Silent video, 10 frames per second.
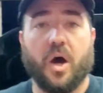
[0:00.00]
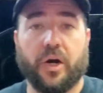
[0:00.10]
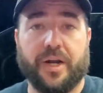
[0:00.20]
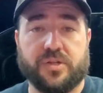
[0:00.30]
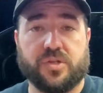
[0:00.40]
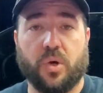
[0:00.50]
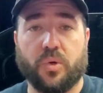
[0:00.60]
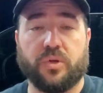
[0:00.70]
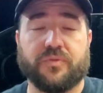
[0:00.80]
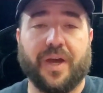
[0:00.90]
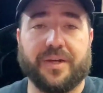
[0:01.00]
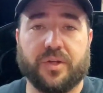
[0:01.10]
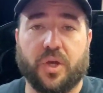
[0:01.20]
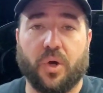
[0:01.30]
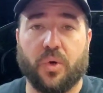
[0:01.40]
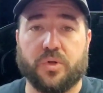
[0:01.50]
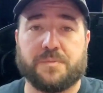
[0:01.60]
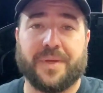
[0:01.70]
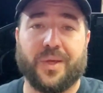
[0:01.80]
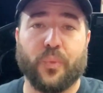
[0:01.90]
All right, so you've gotten
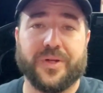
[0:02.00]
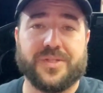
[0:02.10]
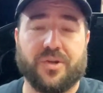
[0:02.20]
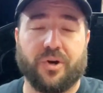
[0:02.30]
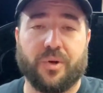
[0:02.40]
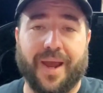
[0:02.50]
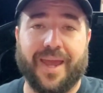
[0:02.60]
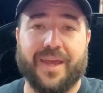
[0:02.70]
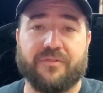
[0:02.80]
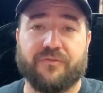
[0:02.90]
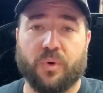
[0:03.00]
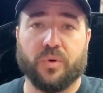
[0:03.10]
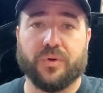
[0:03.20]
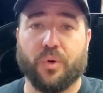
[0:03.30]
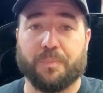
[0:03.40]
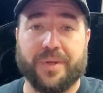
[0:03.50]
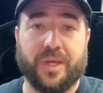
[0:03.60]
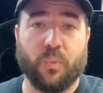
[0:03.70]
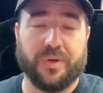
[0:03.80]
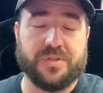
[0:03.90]
codes P10A4 or
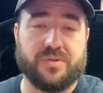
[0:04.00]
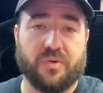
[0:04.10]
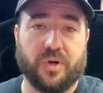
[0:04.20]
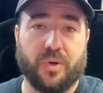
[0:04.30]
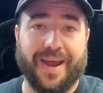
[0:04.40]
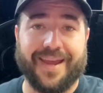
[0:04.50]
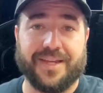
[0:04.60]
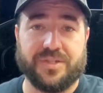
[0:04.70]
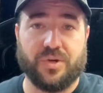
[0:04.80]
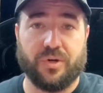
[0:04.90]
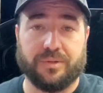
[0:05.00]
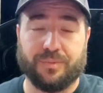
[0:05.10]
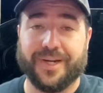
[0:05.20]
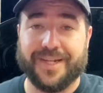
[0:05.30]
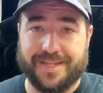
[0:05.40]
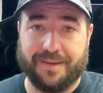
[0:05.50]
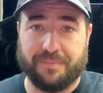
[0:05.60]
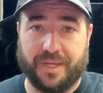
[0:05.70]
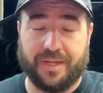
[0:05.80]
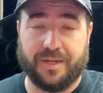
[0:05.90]
P10A0. What does that
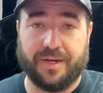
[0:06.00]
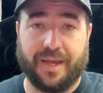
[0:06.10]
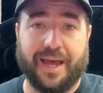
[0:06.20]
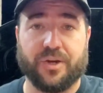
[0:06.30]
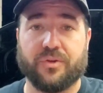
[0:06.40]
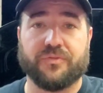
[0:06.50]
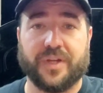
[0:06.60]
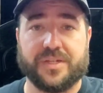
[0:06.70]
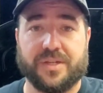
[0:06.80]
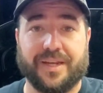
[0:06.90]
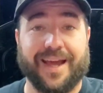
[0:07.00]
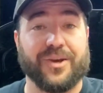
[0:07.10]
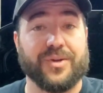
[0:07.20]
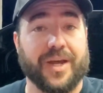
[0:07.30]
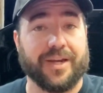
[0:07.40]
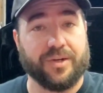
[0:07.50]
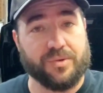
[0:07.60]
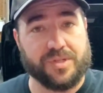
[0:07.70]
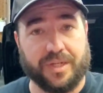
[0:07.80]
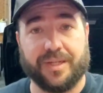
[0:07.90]
mean? How do you fix it? How do you
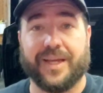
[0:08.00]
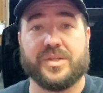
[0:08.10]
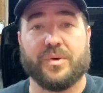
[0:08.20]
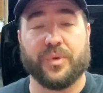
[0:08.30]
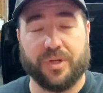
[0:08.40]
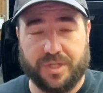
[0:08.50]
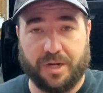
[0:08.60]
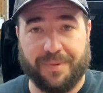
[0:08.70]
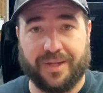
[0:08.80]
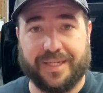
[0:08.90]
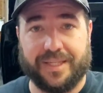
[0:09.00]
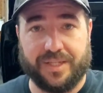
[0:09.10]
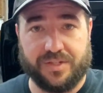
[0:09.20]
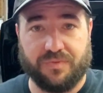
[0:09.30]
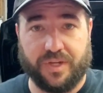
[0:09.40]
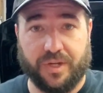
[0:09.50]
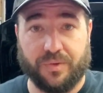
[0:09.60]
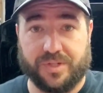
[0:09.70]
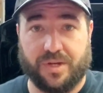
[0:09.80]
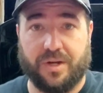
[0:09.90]
diagnose it? That's what we're gonna talk about in this
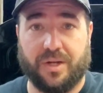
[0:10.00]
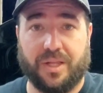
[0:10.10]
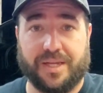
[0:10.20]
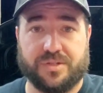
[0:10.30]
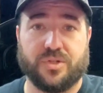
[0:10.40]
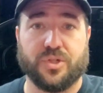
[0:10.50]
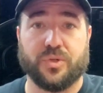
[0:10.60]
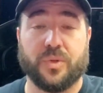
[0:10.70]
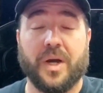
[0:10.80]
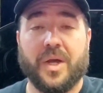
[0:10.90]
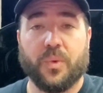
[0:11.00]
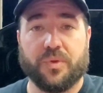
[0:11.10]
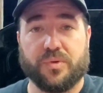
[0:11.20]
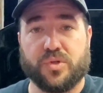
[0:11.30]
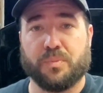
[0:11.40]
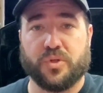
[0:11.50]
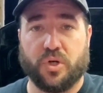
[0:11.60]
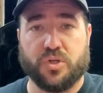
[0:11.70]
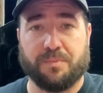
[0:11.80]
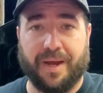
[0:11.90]
video. This all has to do with your
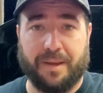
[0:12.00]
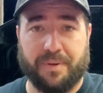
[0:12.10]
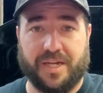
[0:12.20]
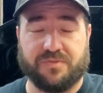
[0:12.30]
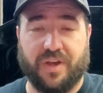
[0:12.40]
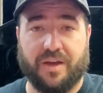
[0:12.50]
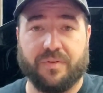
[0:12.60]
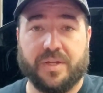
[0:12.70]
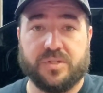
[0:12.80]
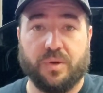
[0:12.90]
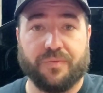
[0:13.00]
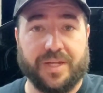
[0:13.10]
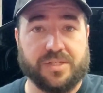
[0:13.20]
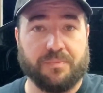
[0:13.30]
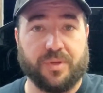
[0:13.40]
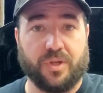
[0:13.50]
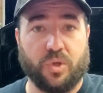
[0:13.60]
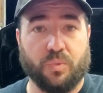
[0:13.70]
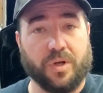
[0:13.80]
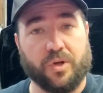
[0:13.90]
supercharger bypass valve. So if that's something
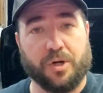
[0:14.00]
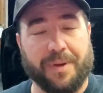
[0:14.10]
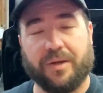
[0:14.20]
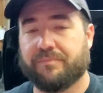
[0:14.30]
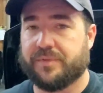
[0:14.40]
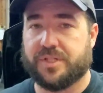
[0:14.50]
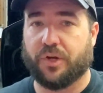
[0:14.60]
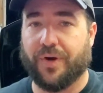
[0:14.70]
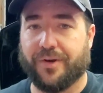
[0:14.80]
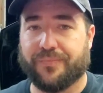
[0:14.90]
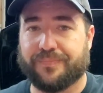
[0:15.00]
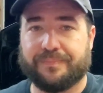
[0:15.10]
you wanna learn about, stick around.